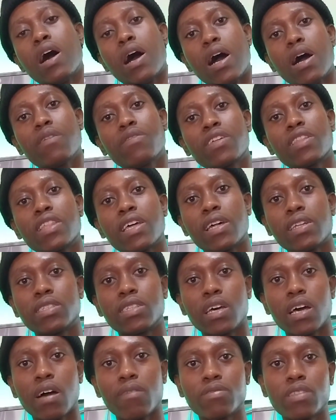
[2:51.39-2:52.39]
after
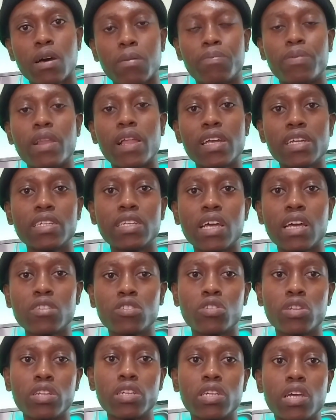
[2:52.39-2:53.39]
that, after applying, I
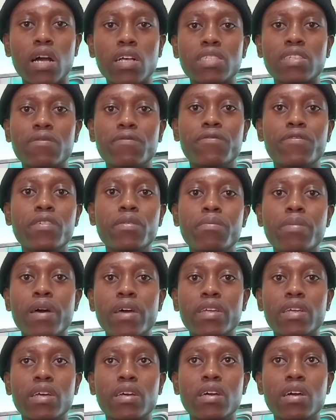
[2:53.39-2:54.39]
actually got some
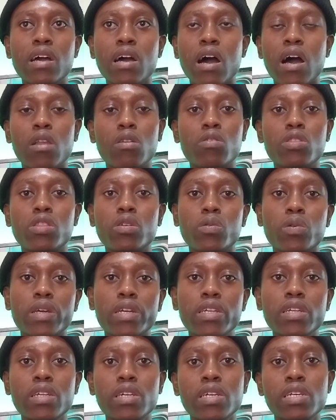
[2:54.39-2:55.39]
feedback along the
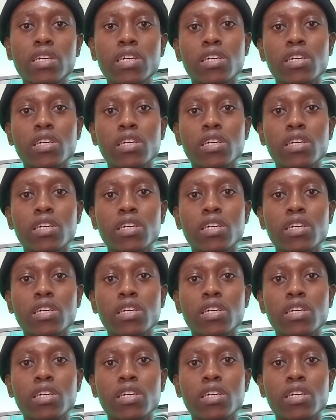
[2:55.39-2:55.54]
way.